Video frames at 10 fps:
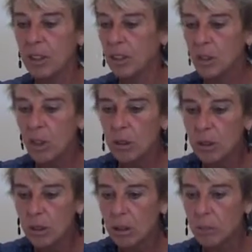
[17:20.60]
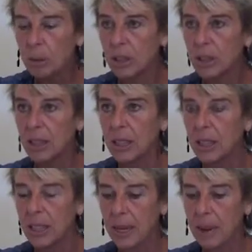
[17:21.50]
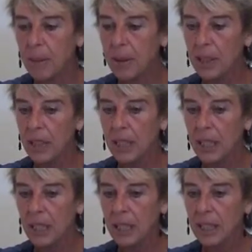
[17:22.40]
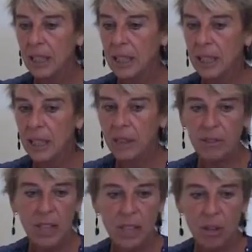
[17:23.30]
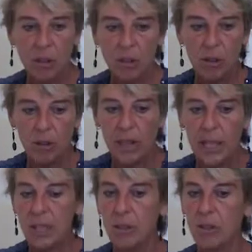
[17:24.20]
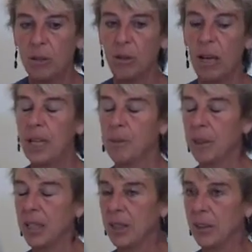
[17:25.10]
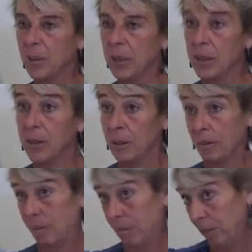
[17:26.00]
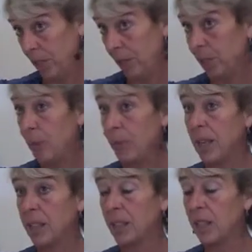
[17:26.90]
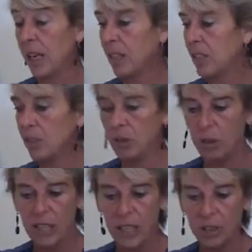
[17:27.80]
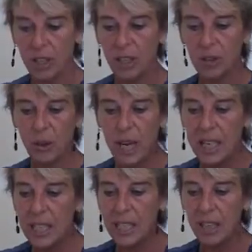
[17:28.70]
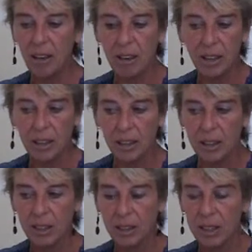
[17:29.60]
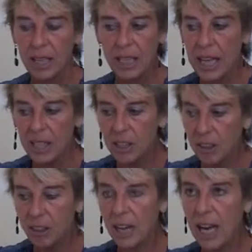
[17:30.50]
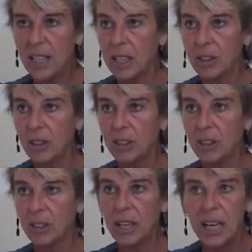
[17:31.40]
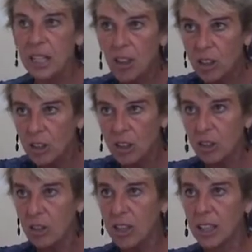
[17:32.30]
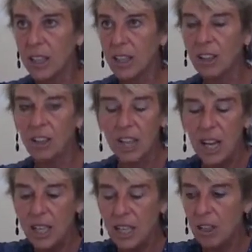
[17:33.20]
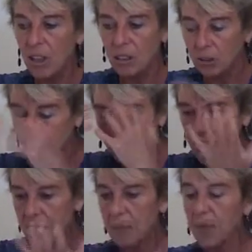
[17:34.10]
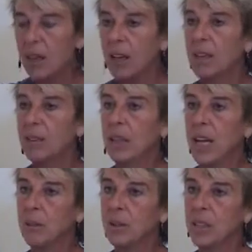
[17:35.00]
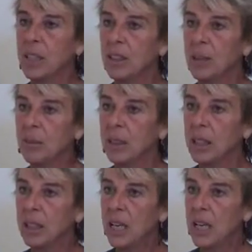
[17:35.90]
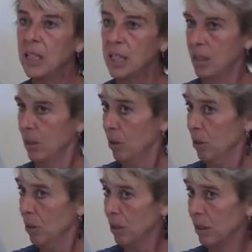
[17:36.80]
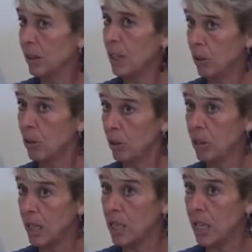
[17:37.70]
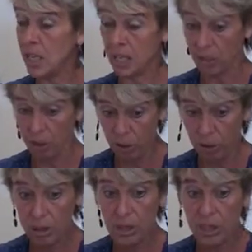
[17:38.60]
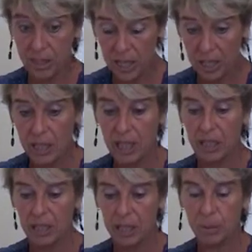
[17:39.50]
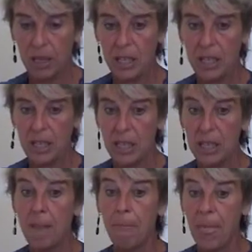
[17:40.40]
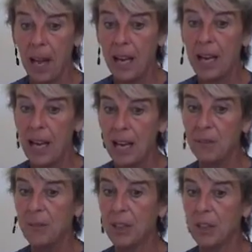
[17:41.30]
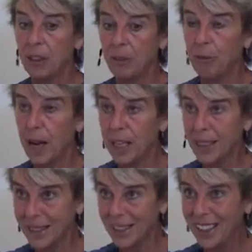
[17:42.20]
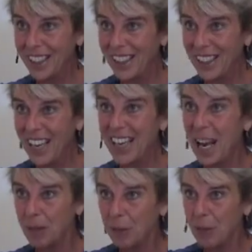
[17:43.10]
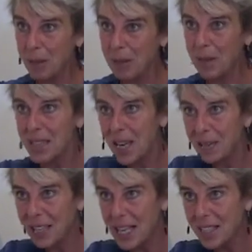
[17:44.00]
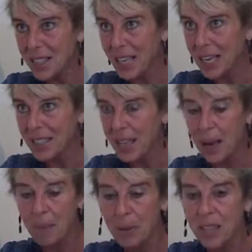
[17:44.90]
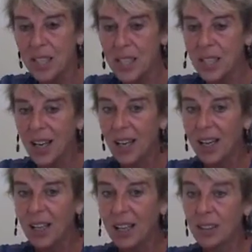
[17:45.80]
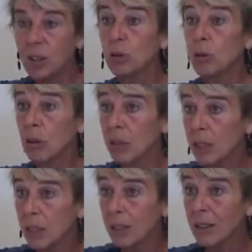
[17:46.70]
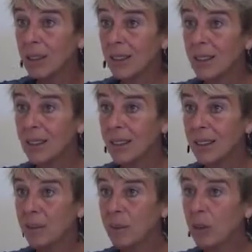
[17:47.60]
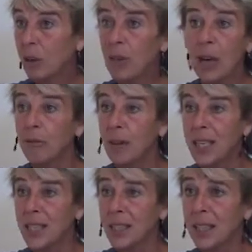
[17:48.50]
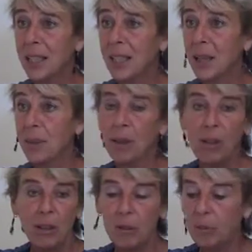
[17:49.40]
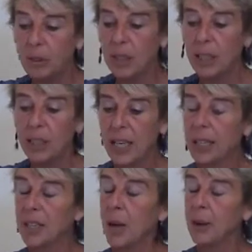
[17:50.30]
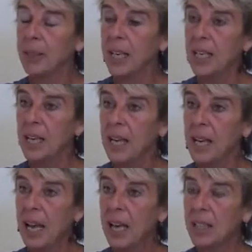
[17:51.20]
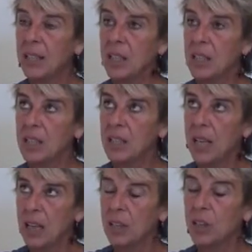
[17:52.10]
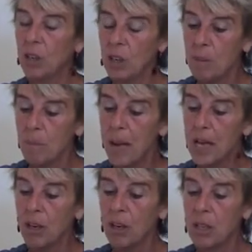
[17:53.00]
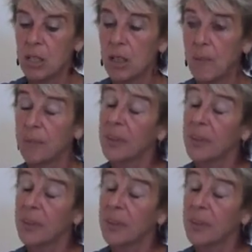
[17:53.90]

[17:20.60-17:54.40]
because she uses all the words. But if there's no hint to animal kingdom in the chief complaint, and there's no hint to any uh, in any other anecdote or any other story or any other dream of an animal kingdom, then it's local. That's a local sensation. The local sensation in this patient is I have a fight, eh, and I have to defend myself against attacks. But this is the story. We all have fights, and we all feel attacked now and then, and that's, that doesn't make us